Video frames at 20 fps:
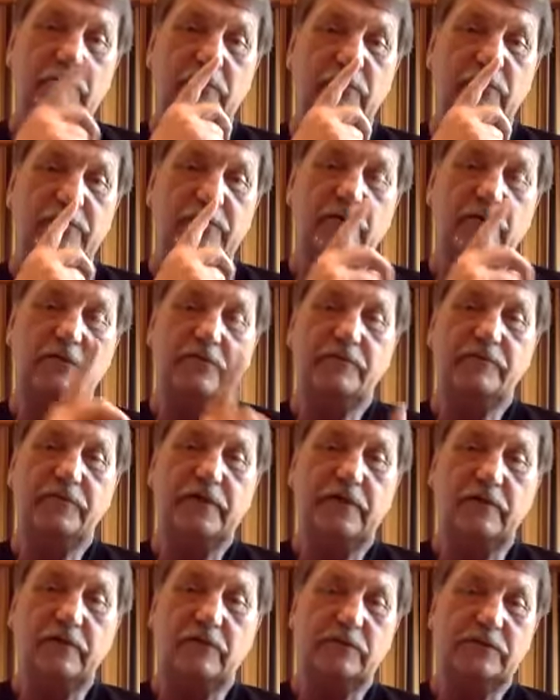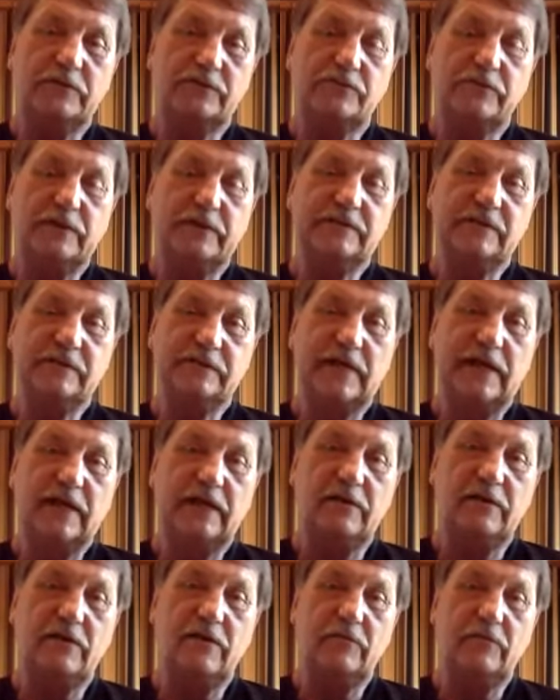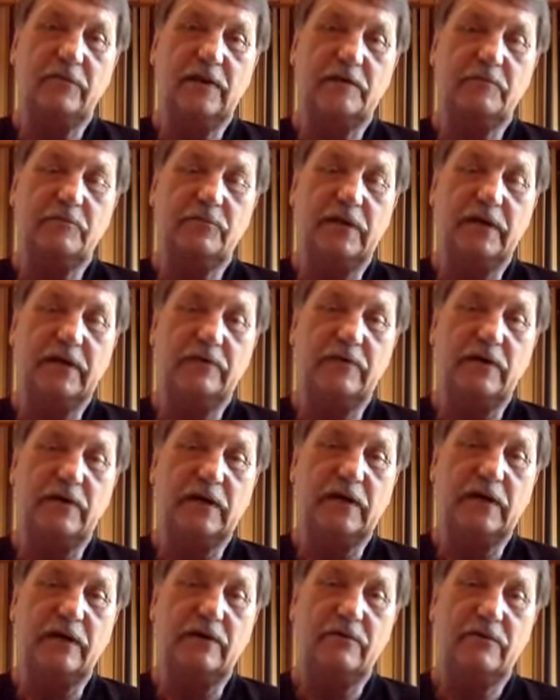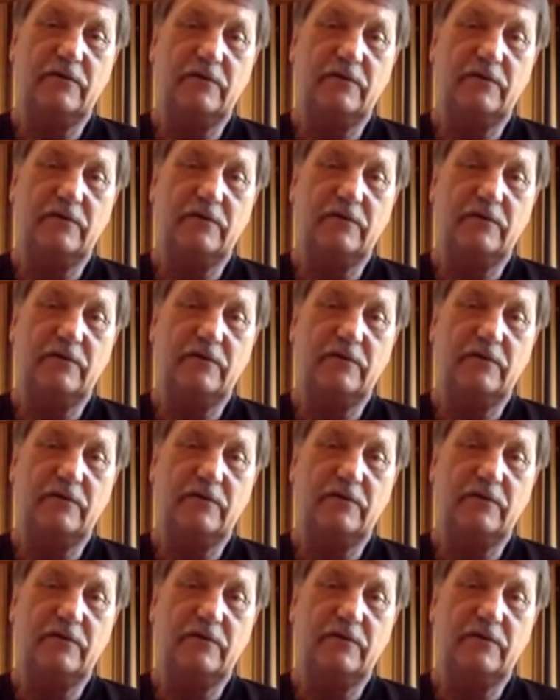with your other finger? Which strings exactly are getting played right now?